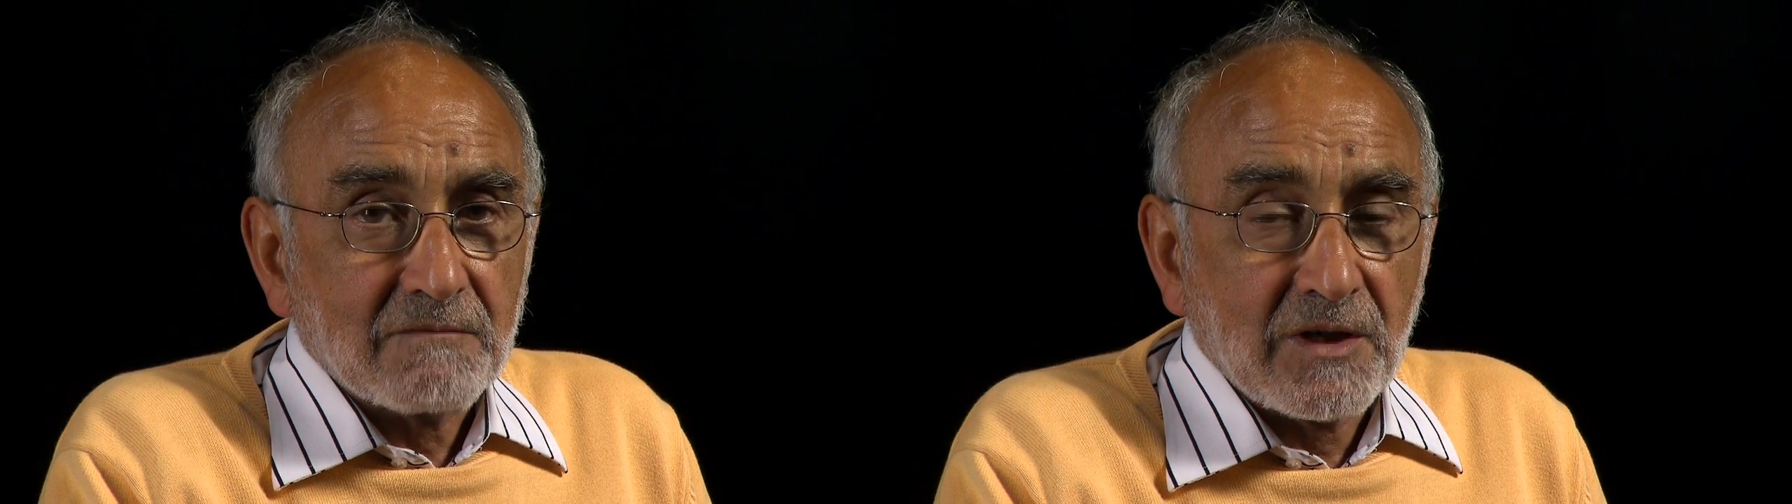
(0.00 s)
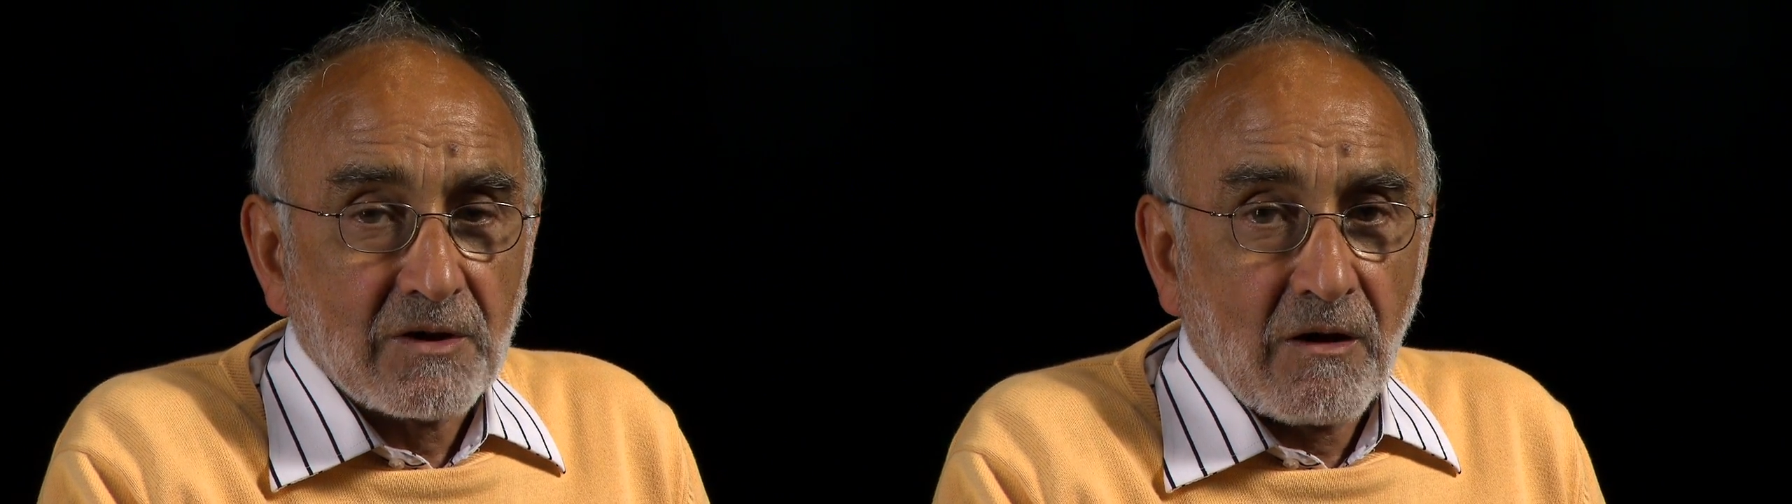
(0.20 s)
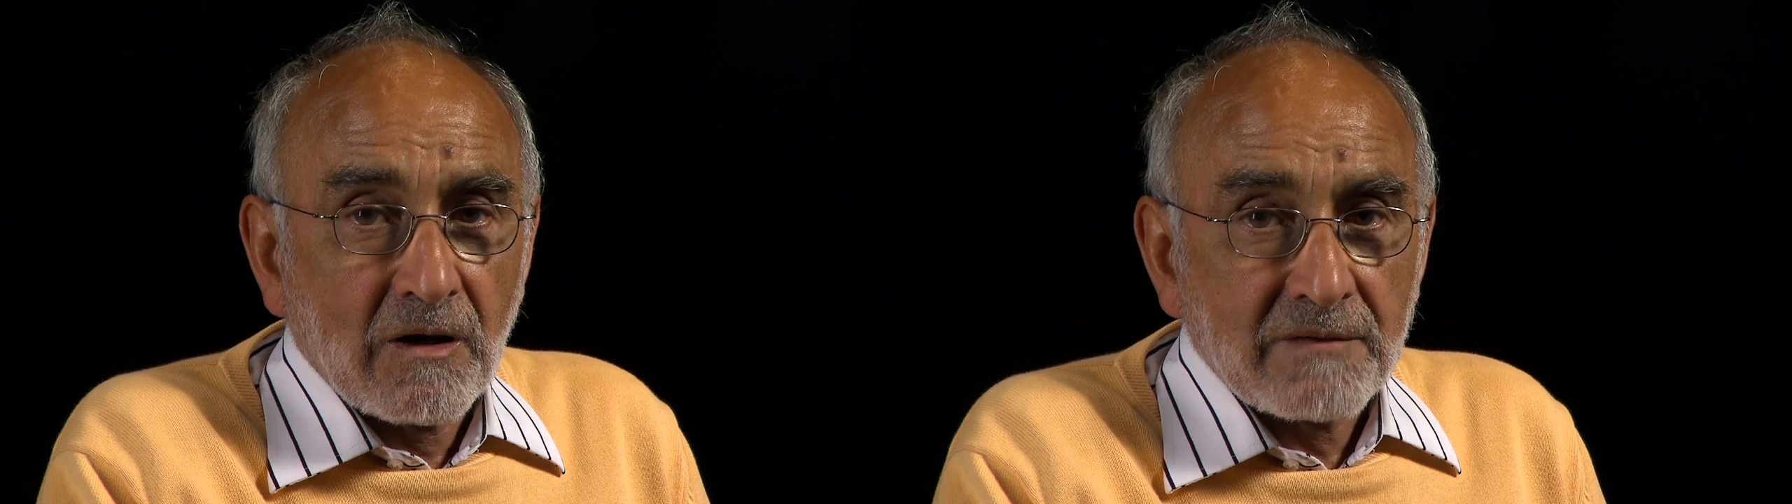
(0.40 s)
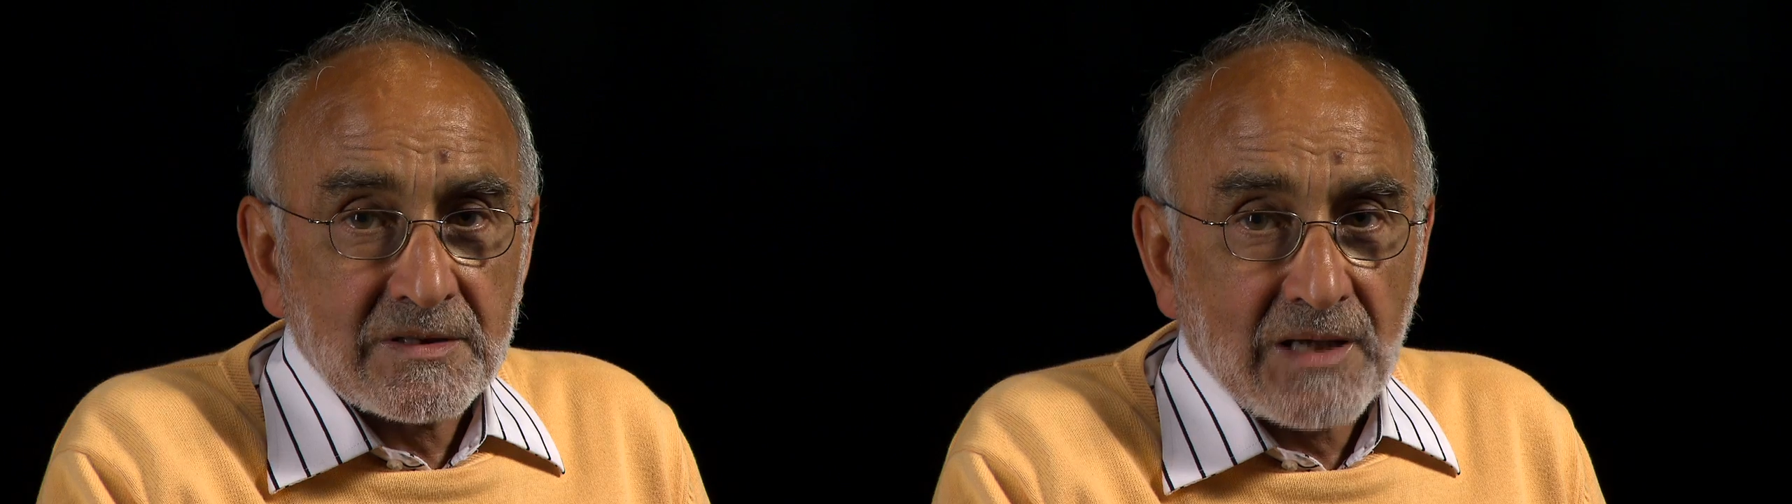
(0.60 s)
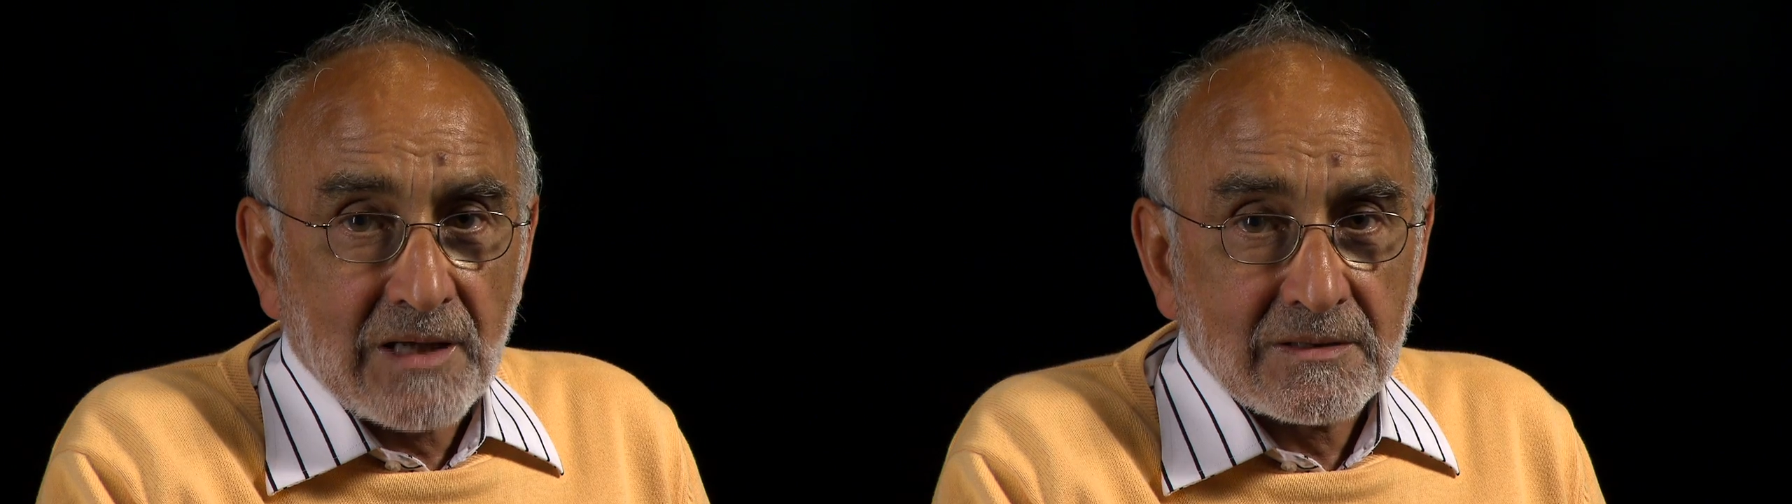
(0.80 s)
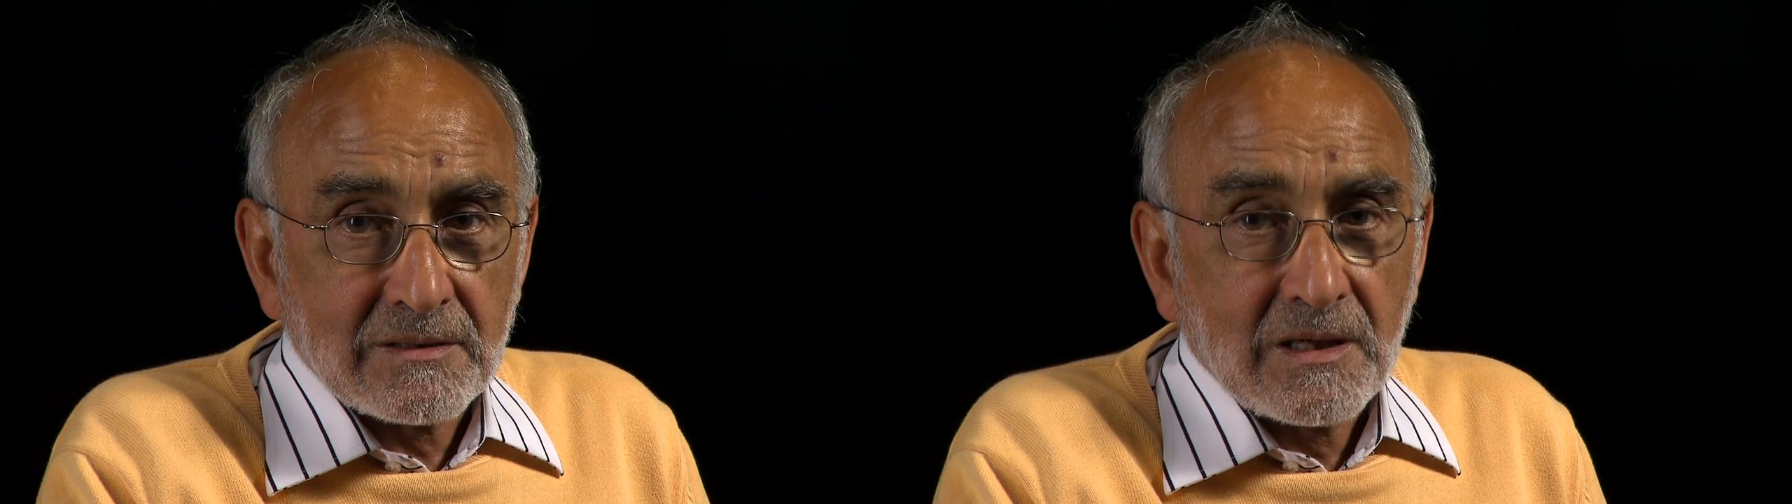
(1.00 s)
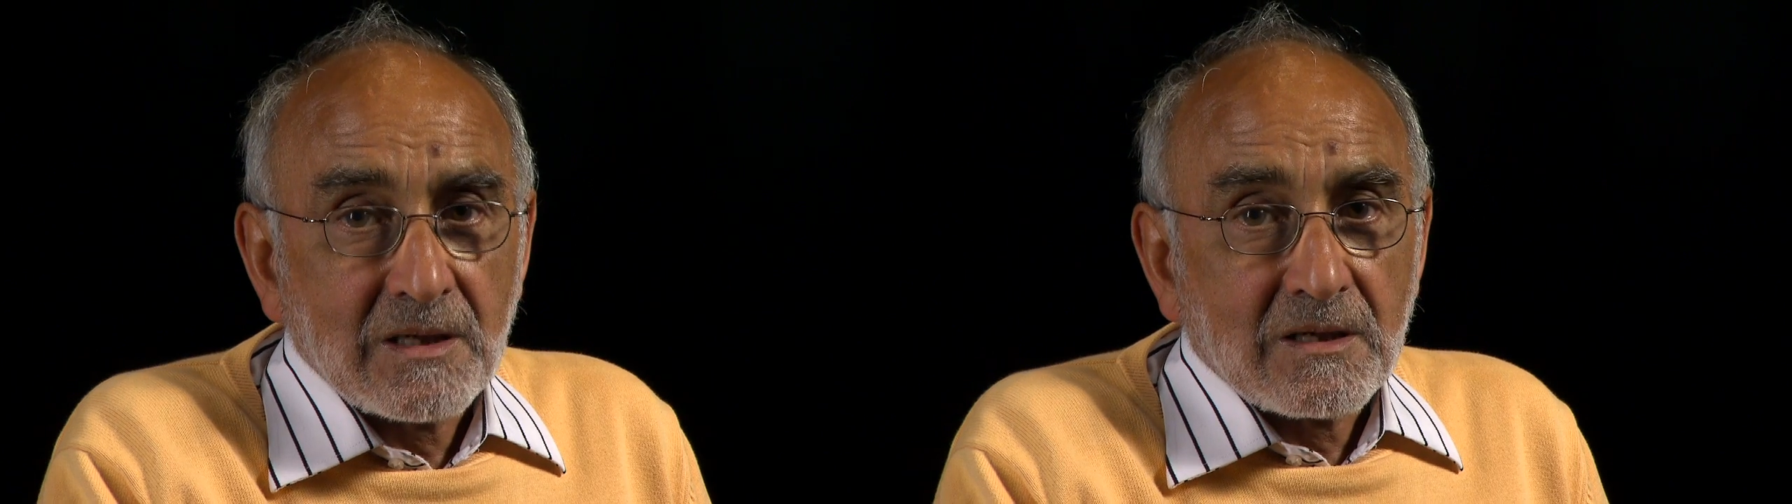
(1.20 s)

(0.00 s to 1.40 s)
when all of a sudden